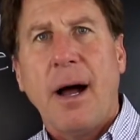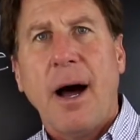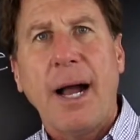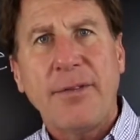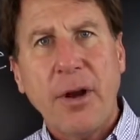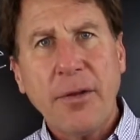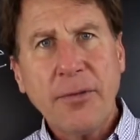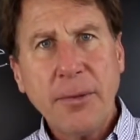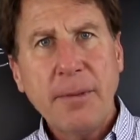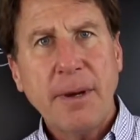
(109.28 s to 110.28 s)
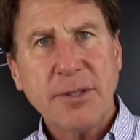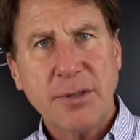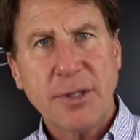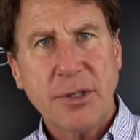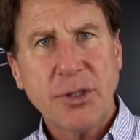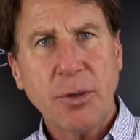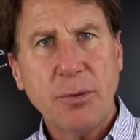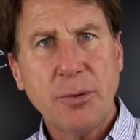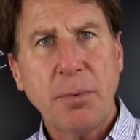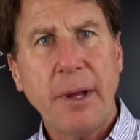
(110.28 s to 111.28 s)
I dug through the muscles of the
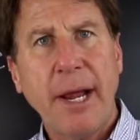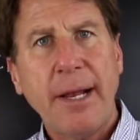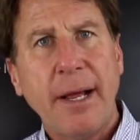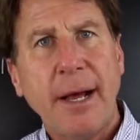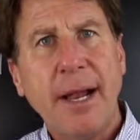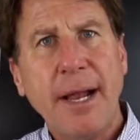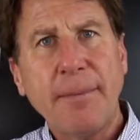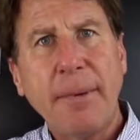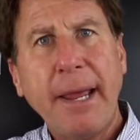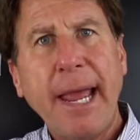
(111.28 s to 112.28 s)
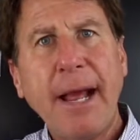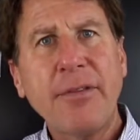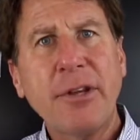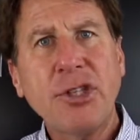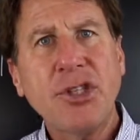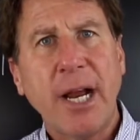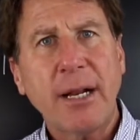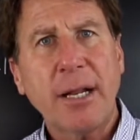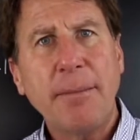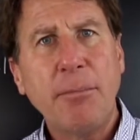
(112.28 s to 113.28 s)
shoulder blade and I began to
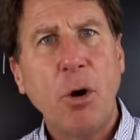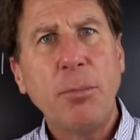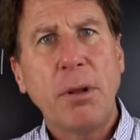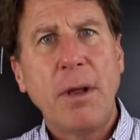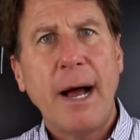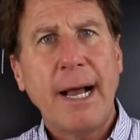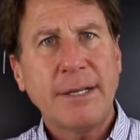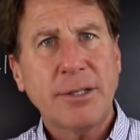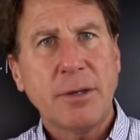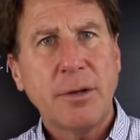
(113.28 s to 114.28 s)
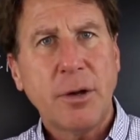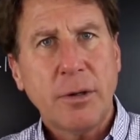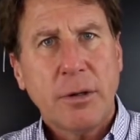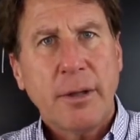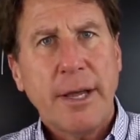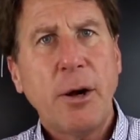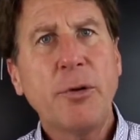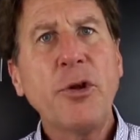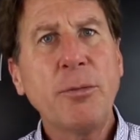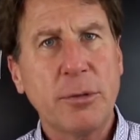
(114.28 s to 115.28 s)
gently mobilize her
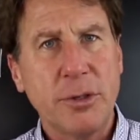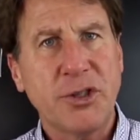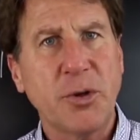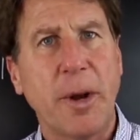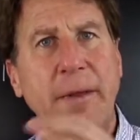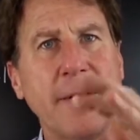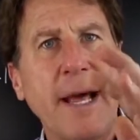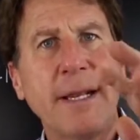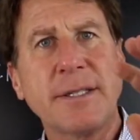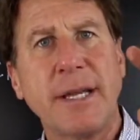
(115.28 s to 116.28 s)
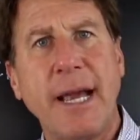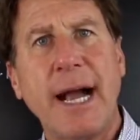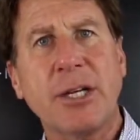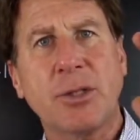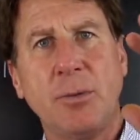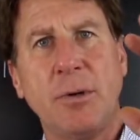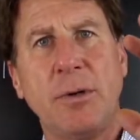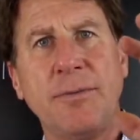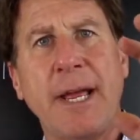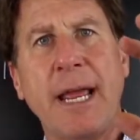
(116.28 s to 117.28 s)
glenohumeral joint. That is the
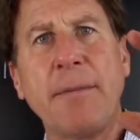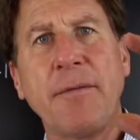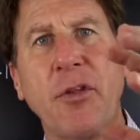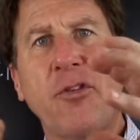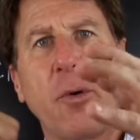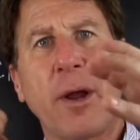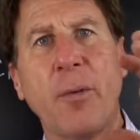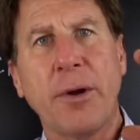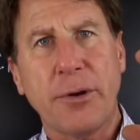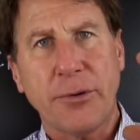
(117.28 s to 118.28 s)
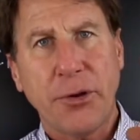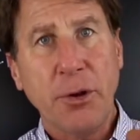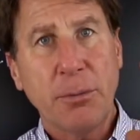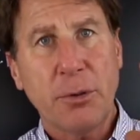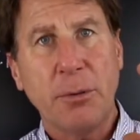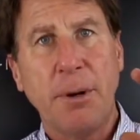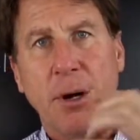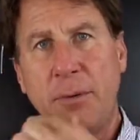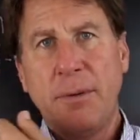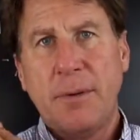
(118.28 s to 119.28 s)
actual name of the joint where your humeral
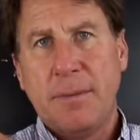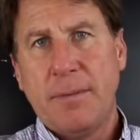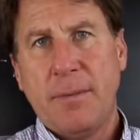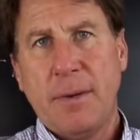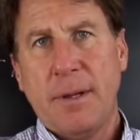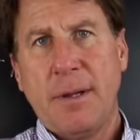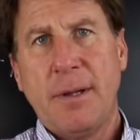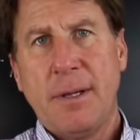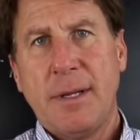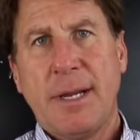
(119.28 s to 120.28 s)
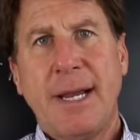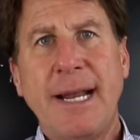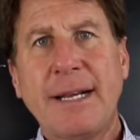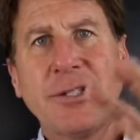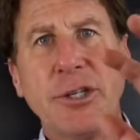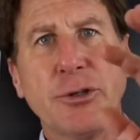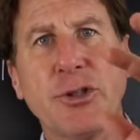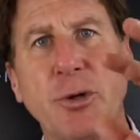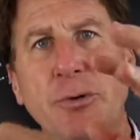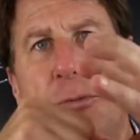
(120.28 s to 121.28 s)
bone connects to your
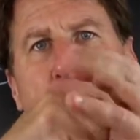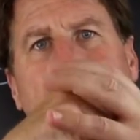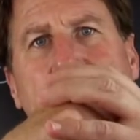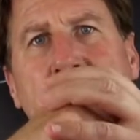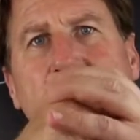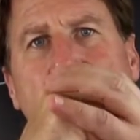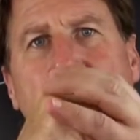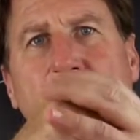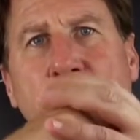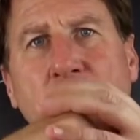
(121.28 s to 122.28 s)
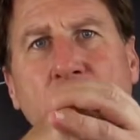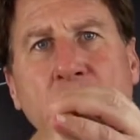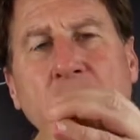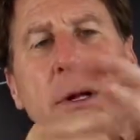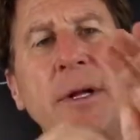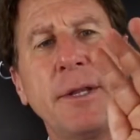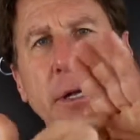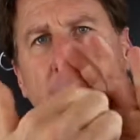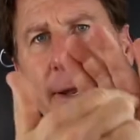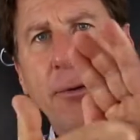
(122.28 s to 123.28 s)
shoulder blade, glenohumeral. The
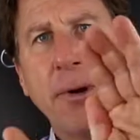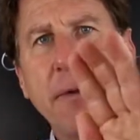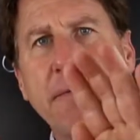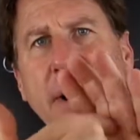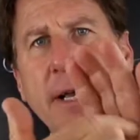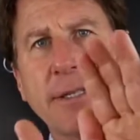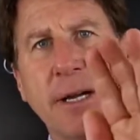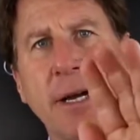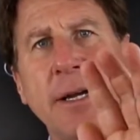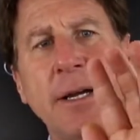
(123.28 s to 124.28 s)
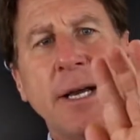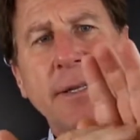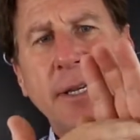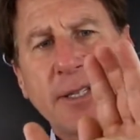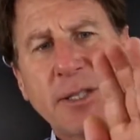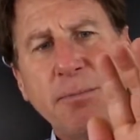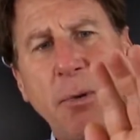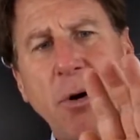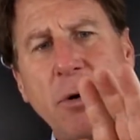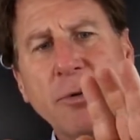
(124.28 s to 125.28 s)
glenoid fossa is a
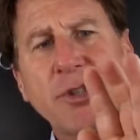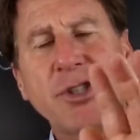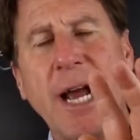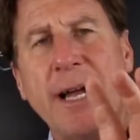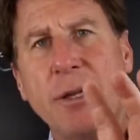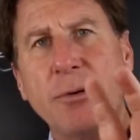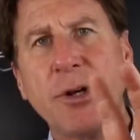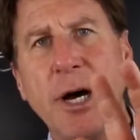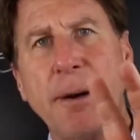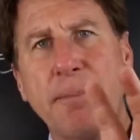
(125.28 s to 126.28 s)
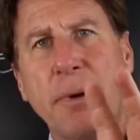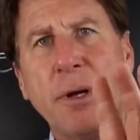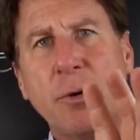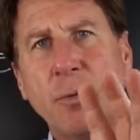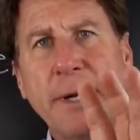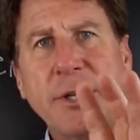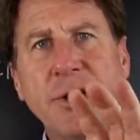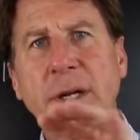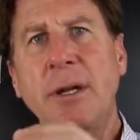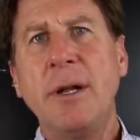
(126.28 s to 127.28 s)
small, shallow cup
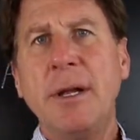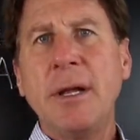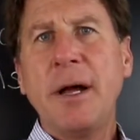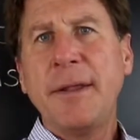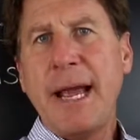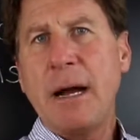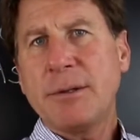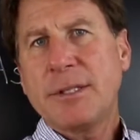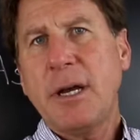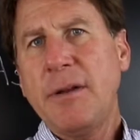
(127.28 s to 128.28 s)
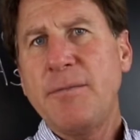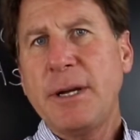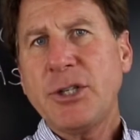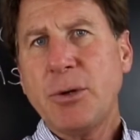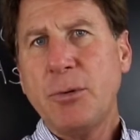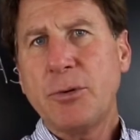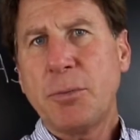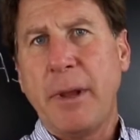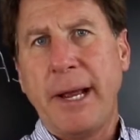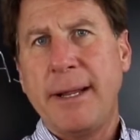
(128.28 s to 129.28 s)
region on the outside of my shoulder
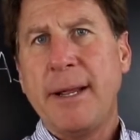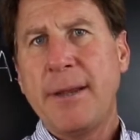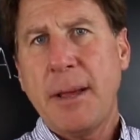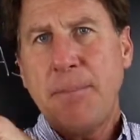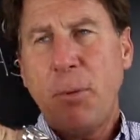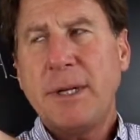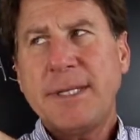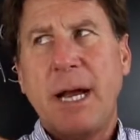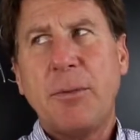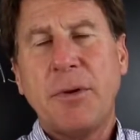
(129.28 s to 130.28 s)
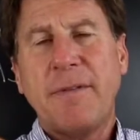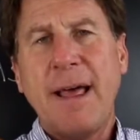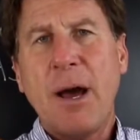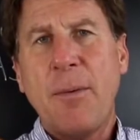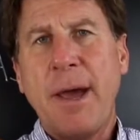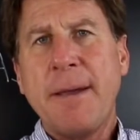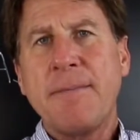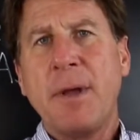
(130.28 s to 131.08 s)
blade that points outwards that way.